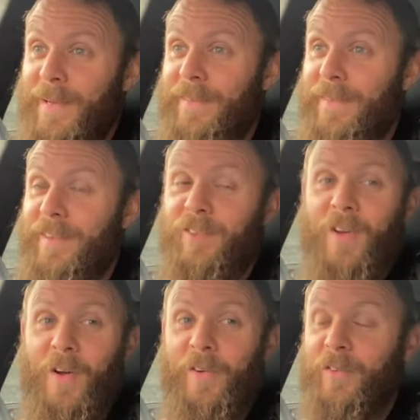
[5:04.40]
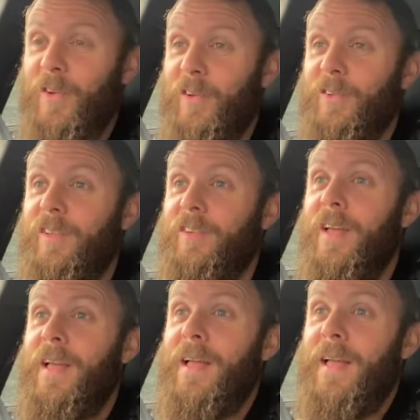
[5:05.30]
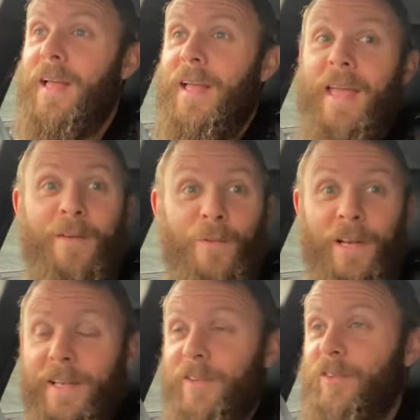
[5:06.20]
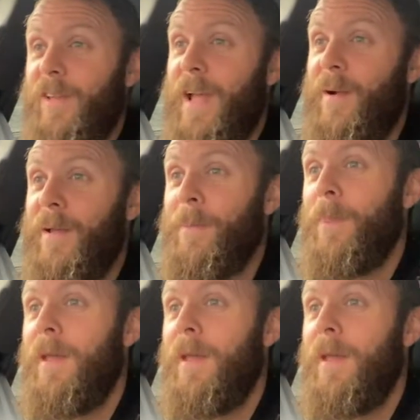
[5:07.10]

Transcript: that this car has cost it really is scary.